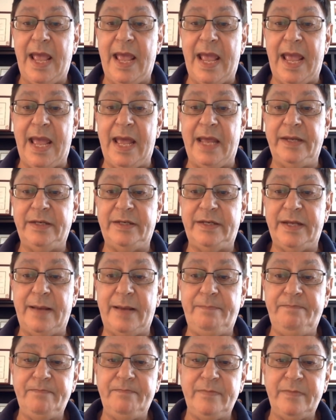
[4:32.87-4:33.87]
And
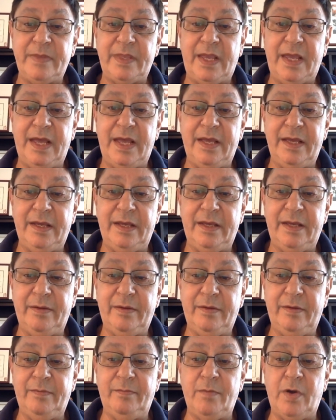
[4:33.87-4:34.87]

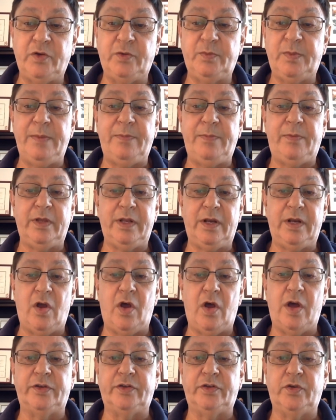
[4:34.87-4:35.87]
most people in
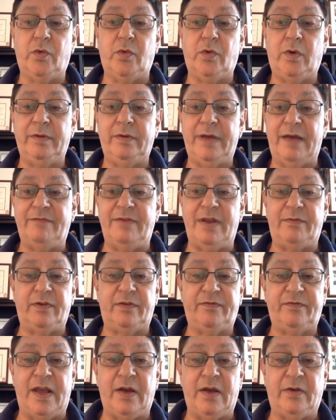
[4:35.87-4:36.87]
law school have never
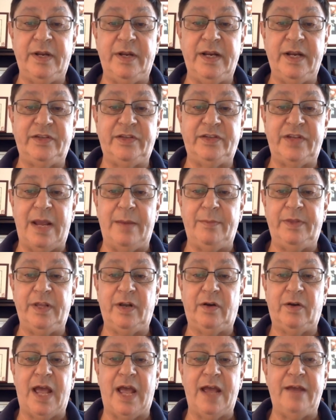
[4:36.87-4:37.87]
failed an exam in
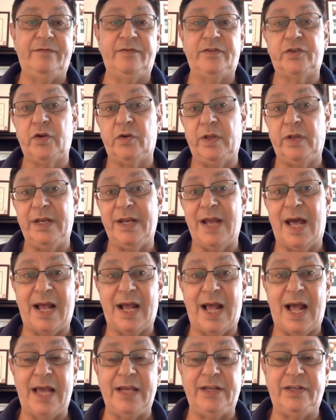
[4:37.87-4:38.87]
their life, certainly not a
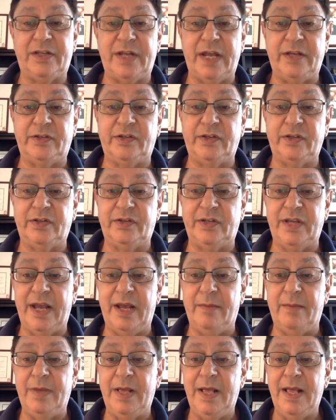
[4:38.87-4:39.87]
high-stakes
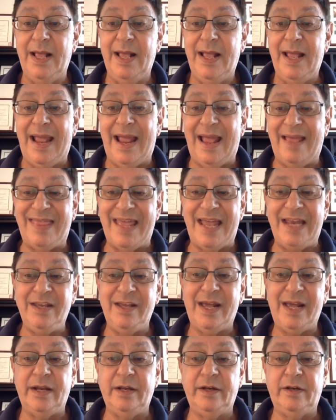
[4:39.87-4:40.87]
exam. And then you
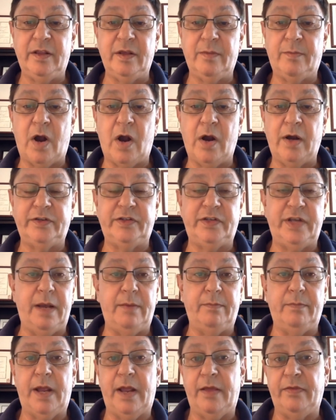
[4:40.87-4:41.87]
get into the bar exam
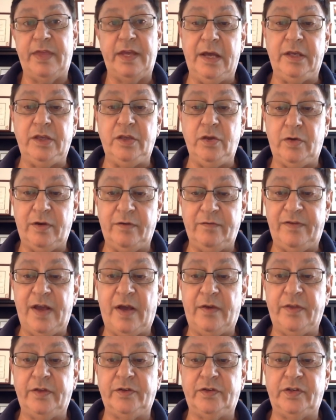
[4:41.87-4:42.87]
and think you can fail
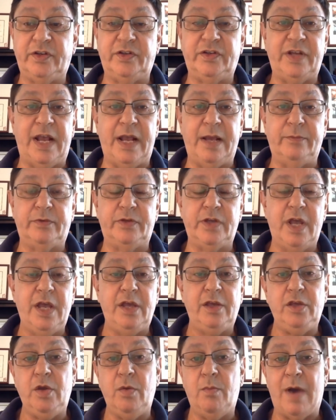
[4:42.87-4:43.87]
those exams.
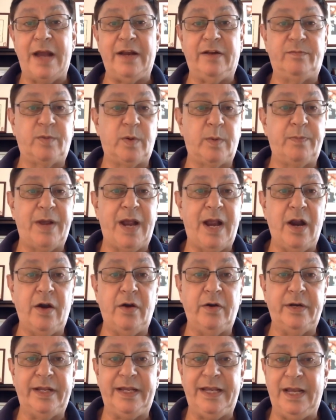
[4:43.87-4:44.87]
You might have
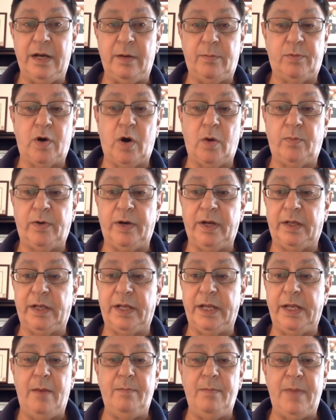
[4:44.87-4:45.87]
prepared
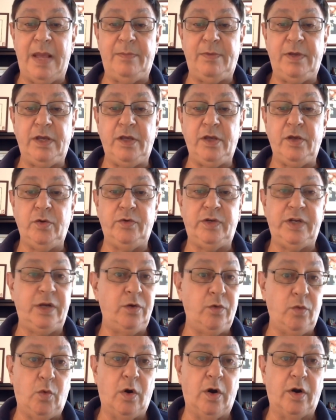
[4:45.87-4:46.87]
inappropriately. Maybe you
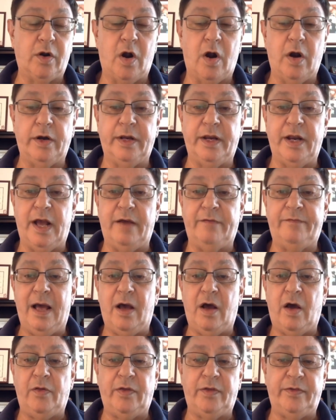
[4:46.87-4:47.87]
didn't work hard enough,
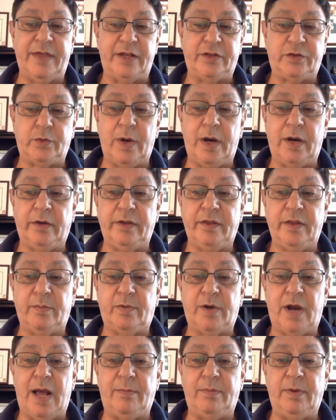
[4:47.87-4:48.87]
although that's rarely the
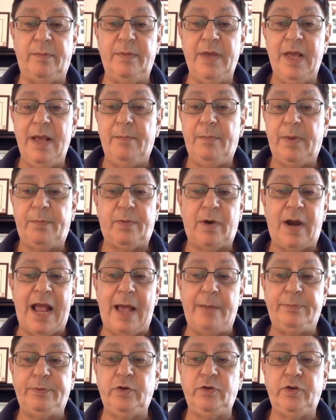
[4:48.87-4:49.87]
problem. But
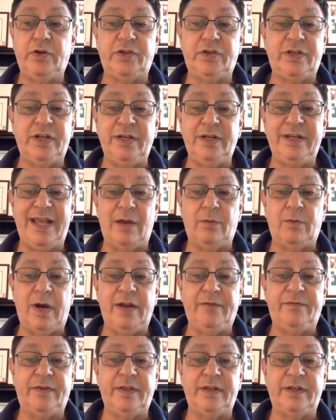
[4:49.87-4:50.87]
perhaps you just didn't get ready
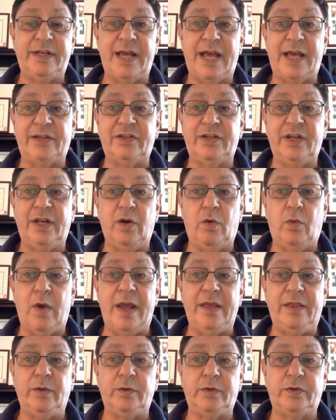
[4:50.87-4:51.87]
for the test in a
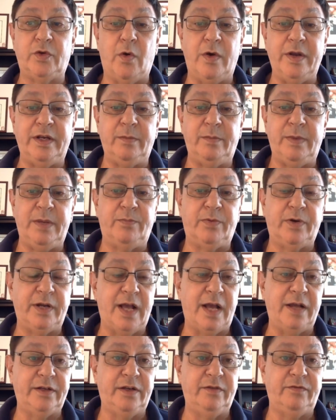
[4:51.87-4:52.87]
way that was going to be
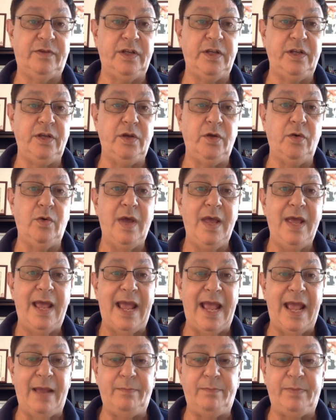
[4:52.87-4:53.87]
productive to you
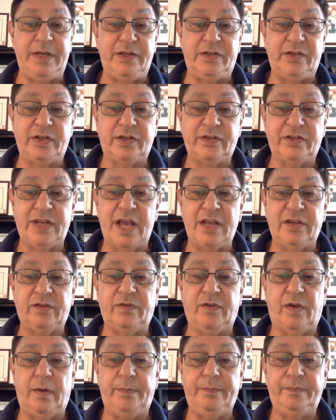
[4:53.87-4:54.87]
and be
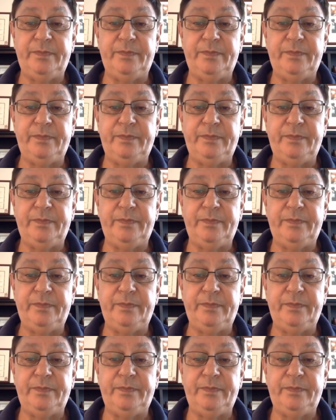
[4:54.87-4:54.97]
successful.